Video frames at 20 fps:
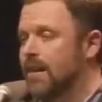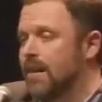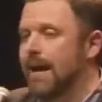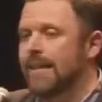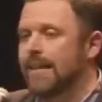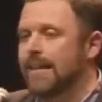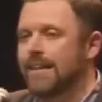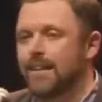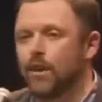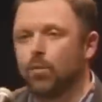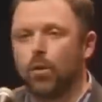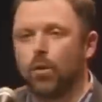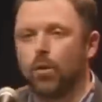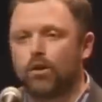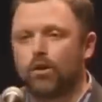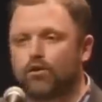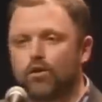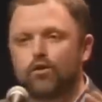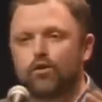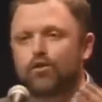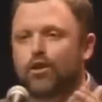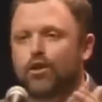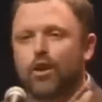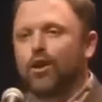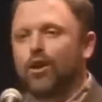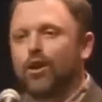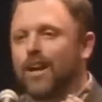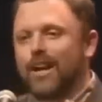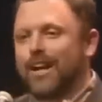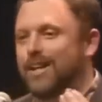The idea was, you're
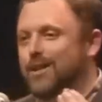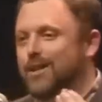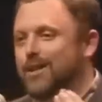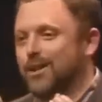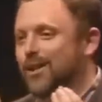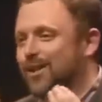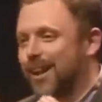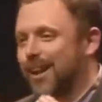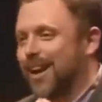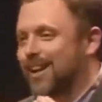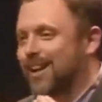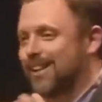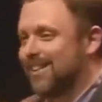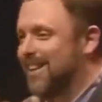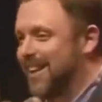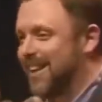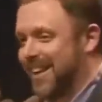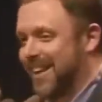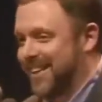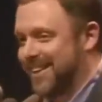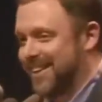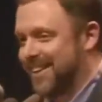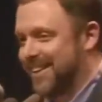still going to get your clock clean.